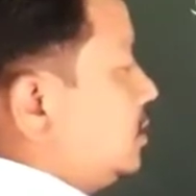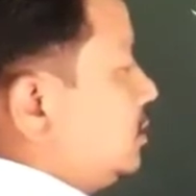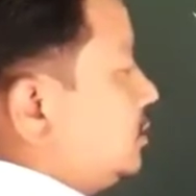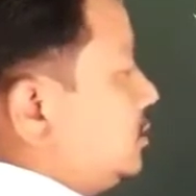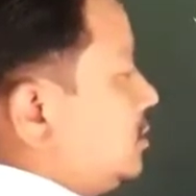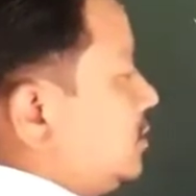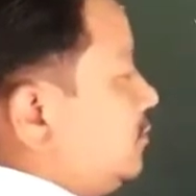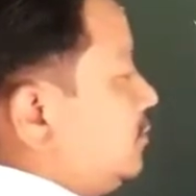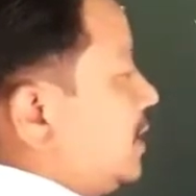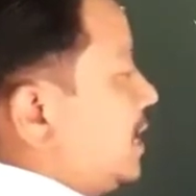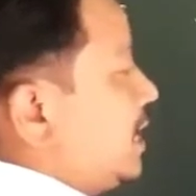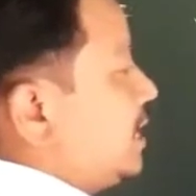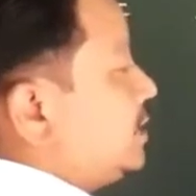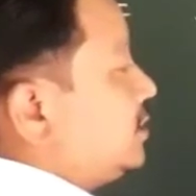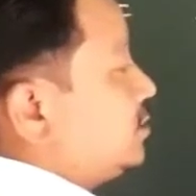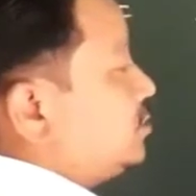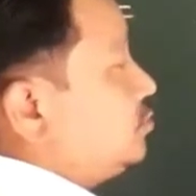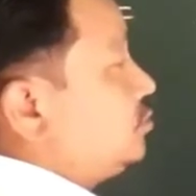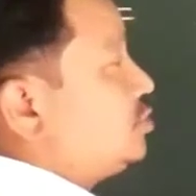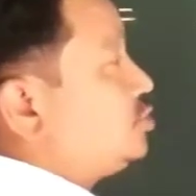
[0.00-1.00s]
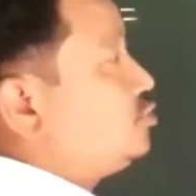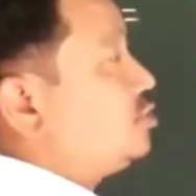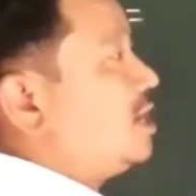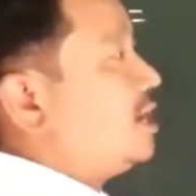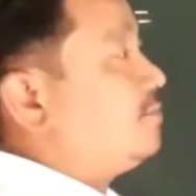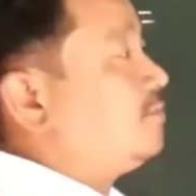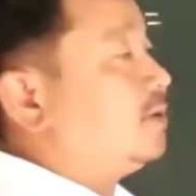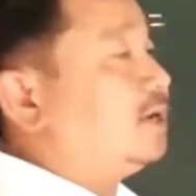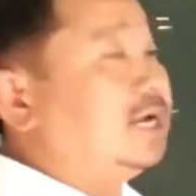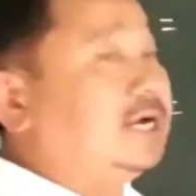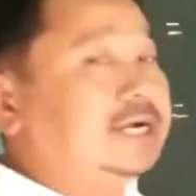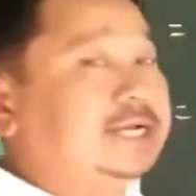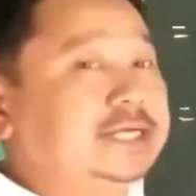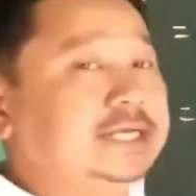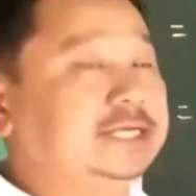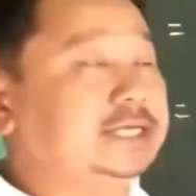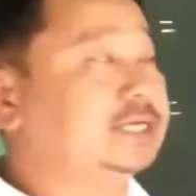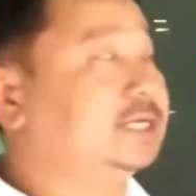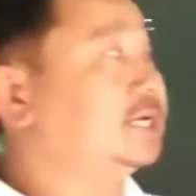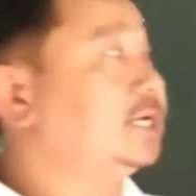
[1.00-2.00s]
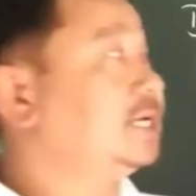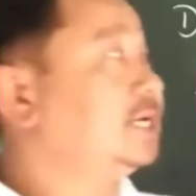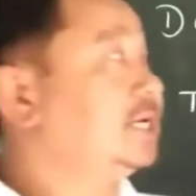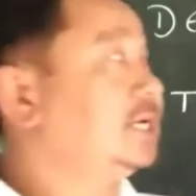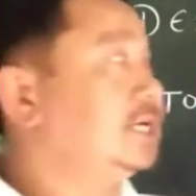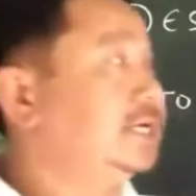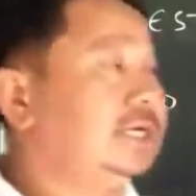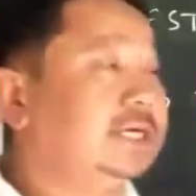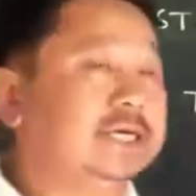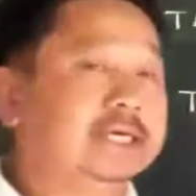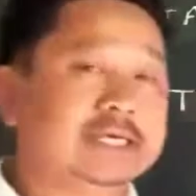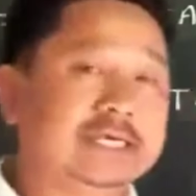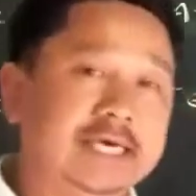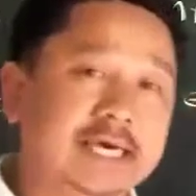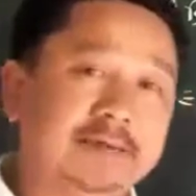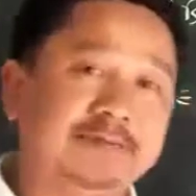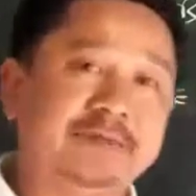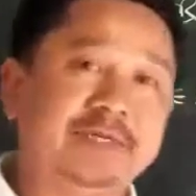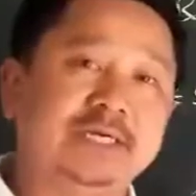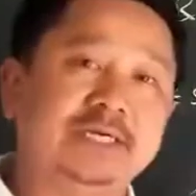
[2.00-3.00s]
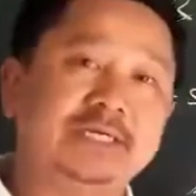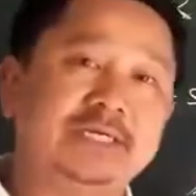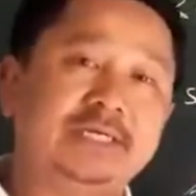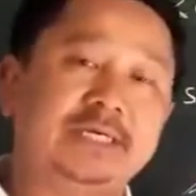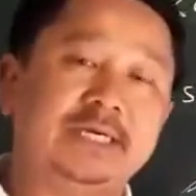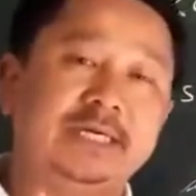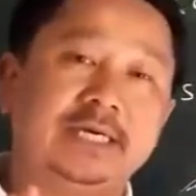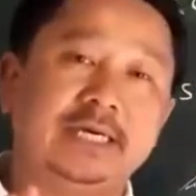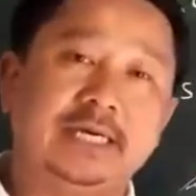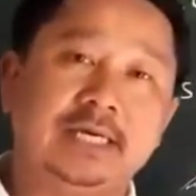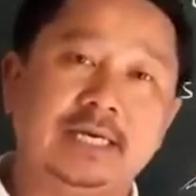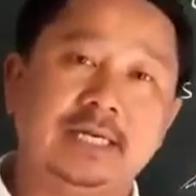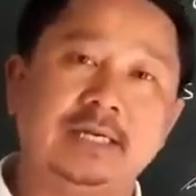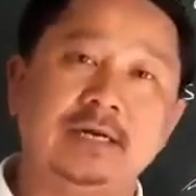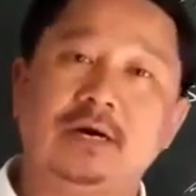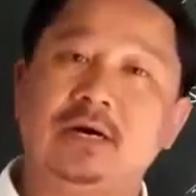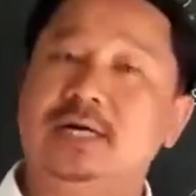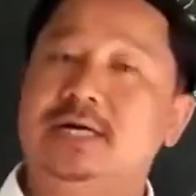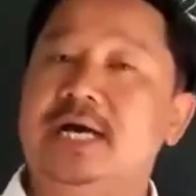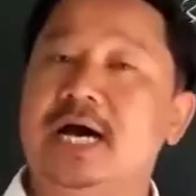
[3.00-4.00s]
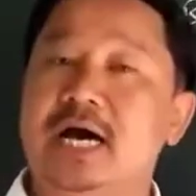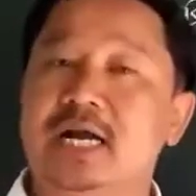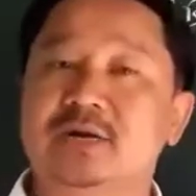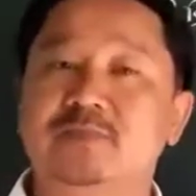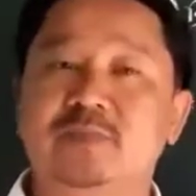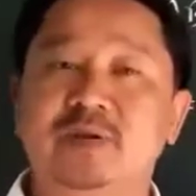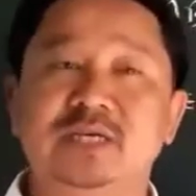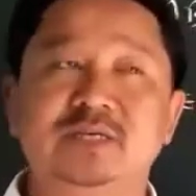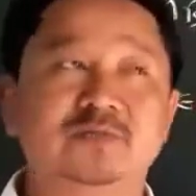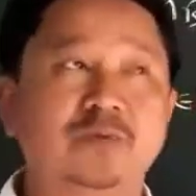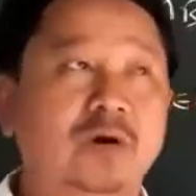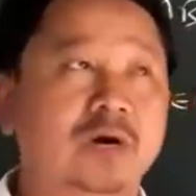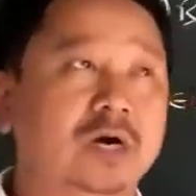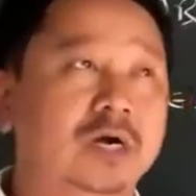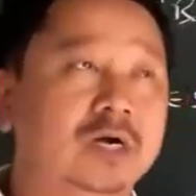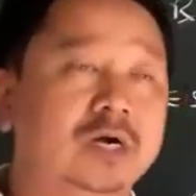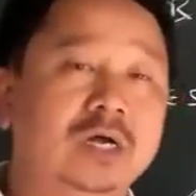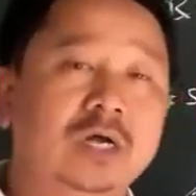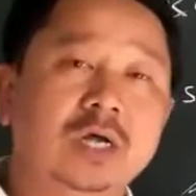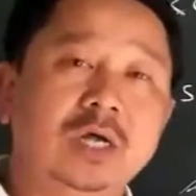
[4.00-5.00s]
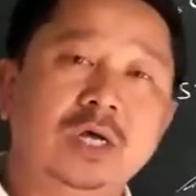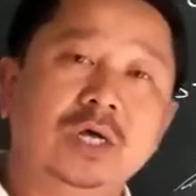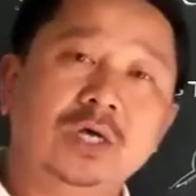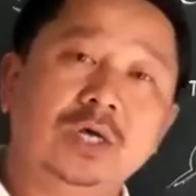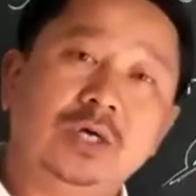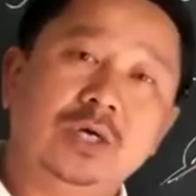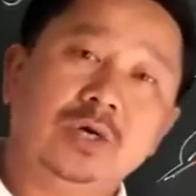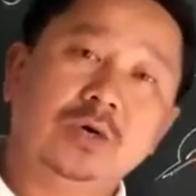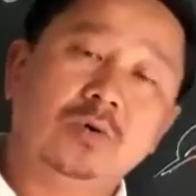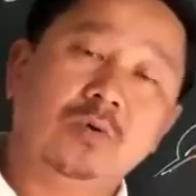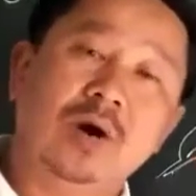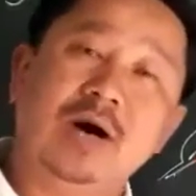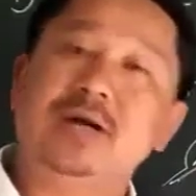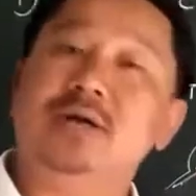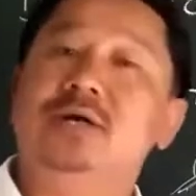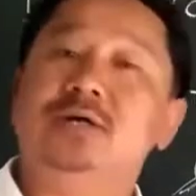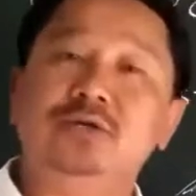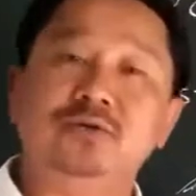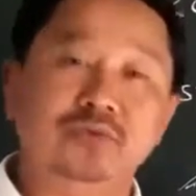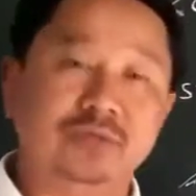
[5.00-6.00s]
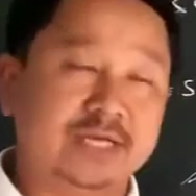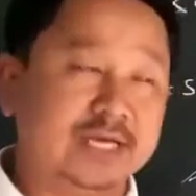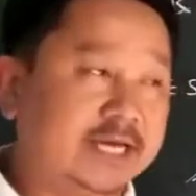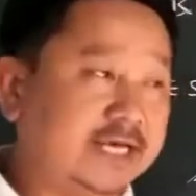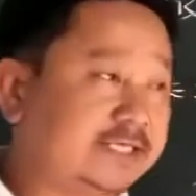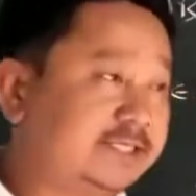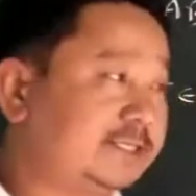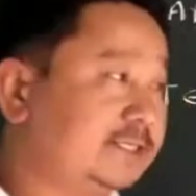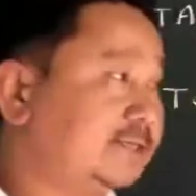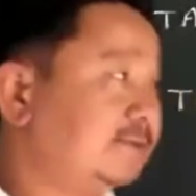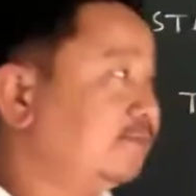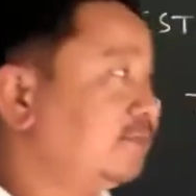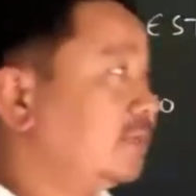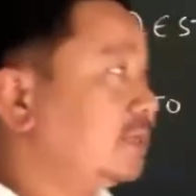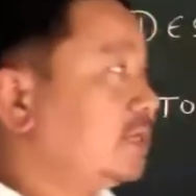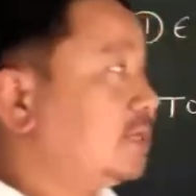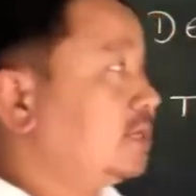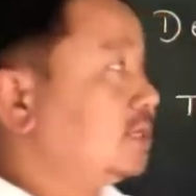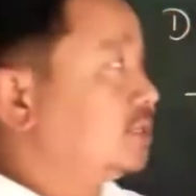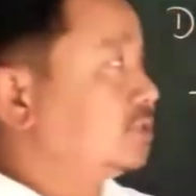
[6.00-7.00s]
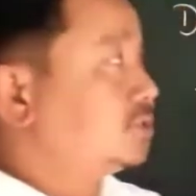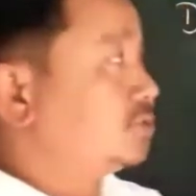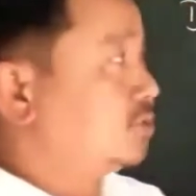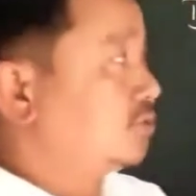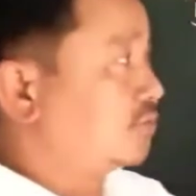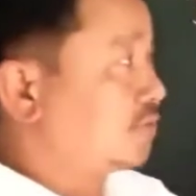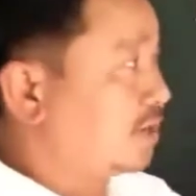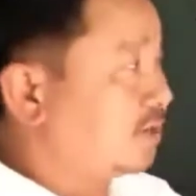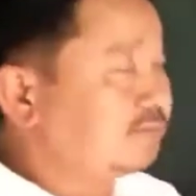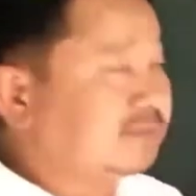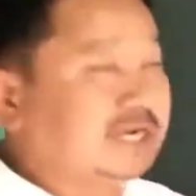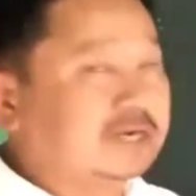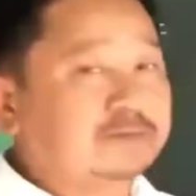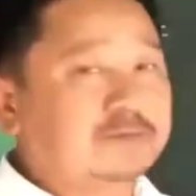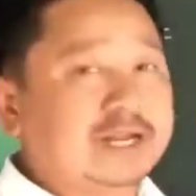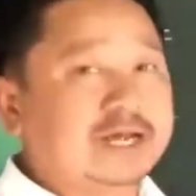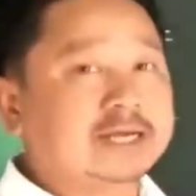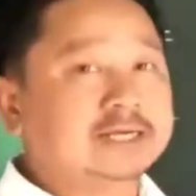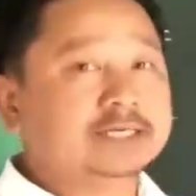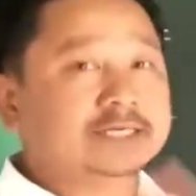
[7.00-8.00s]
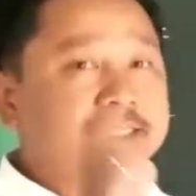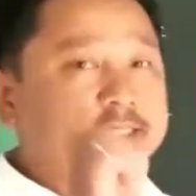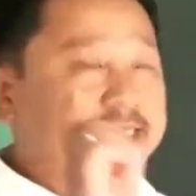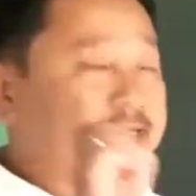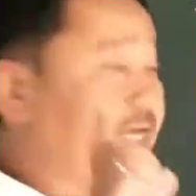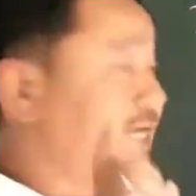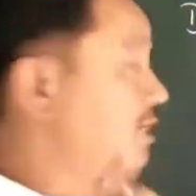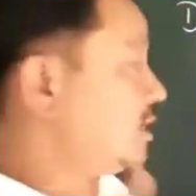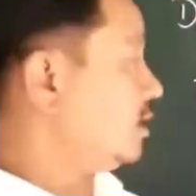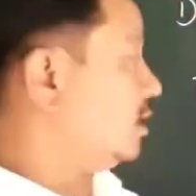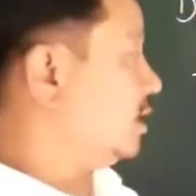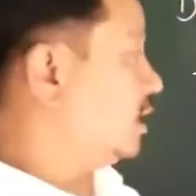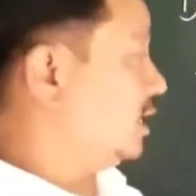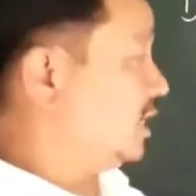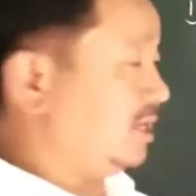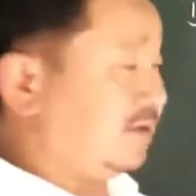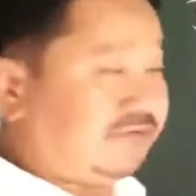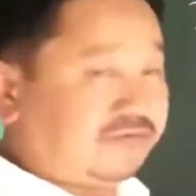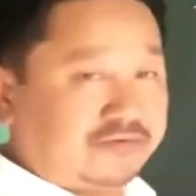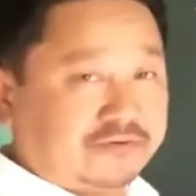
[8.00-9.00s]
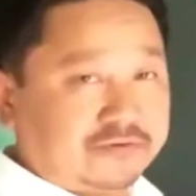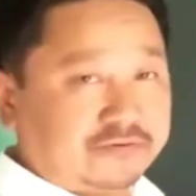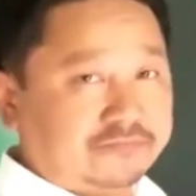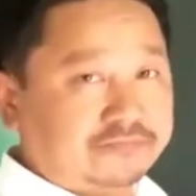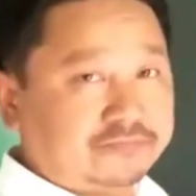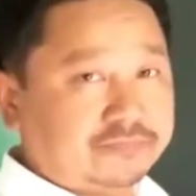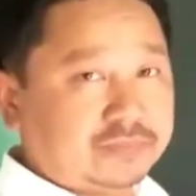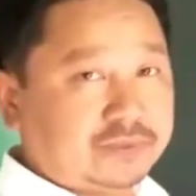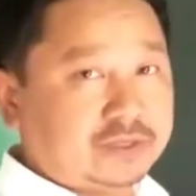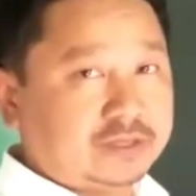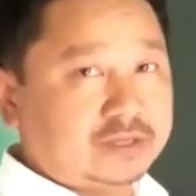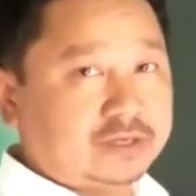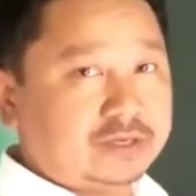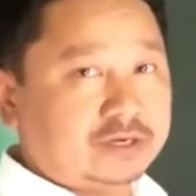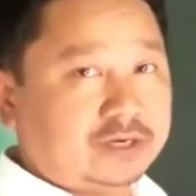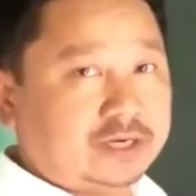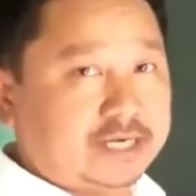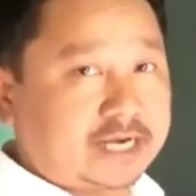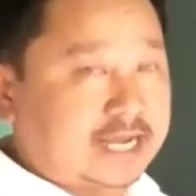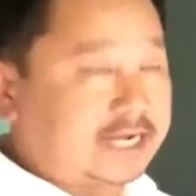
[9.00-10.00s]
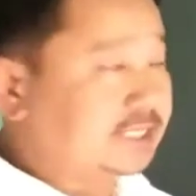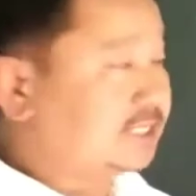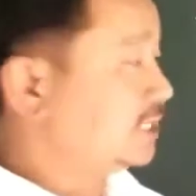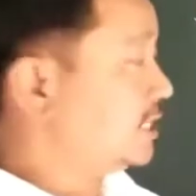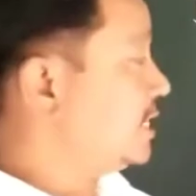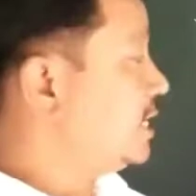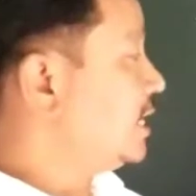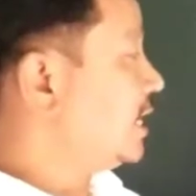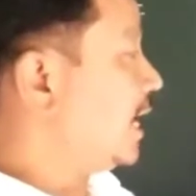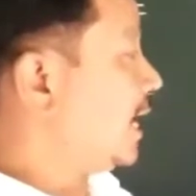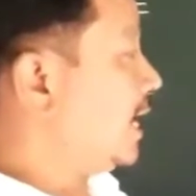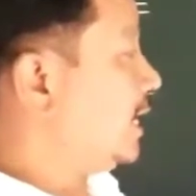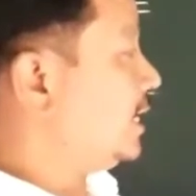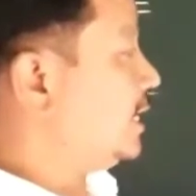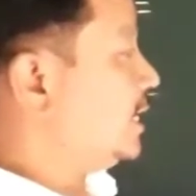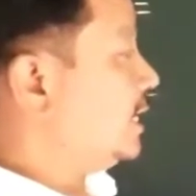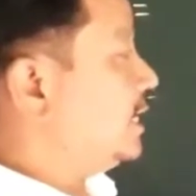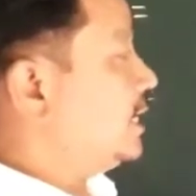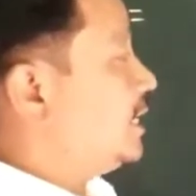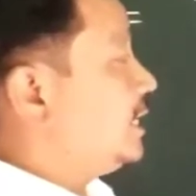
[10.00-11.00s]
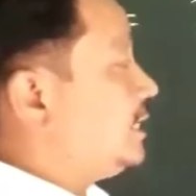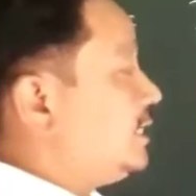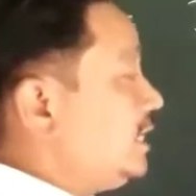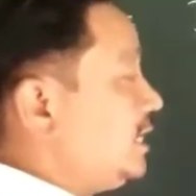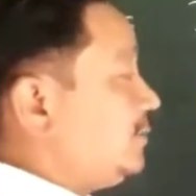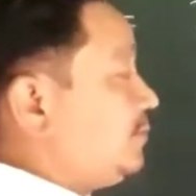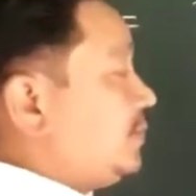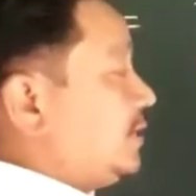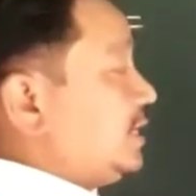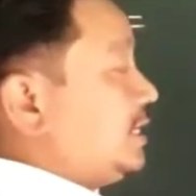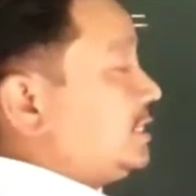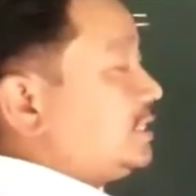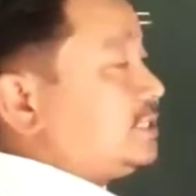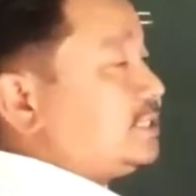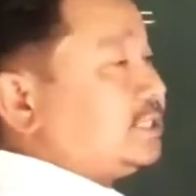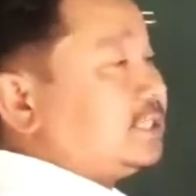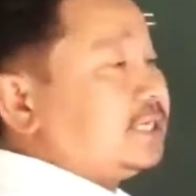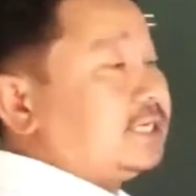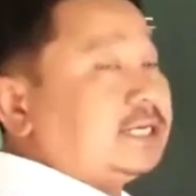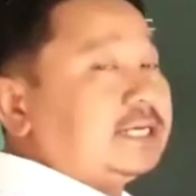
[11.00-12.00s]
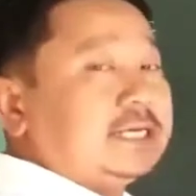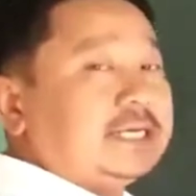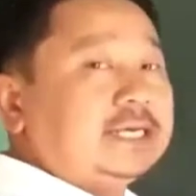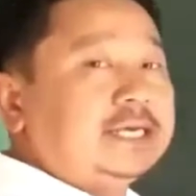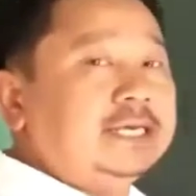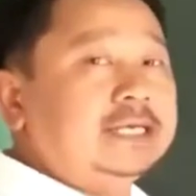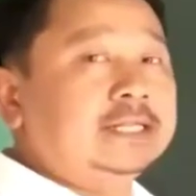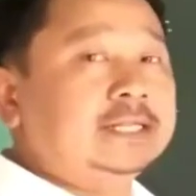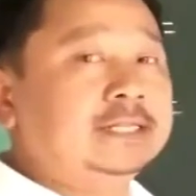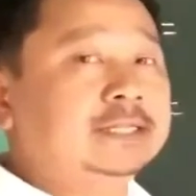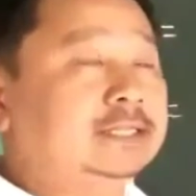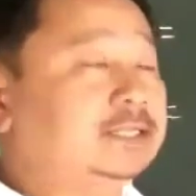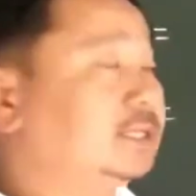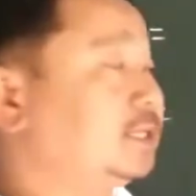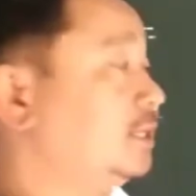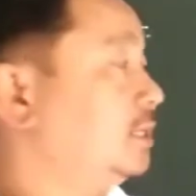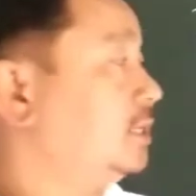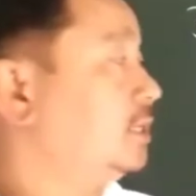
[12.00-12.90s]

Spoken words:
the plant which you have already kept it in a dark place for 1 or 2 days. So from that plant, take a leaf, all right, and dip it in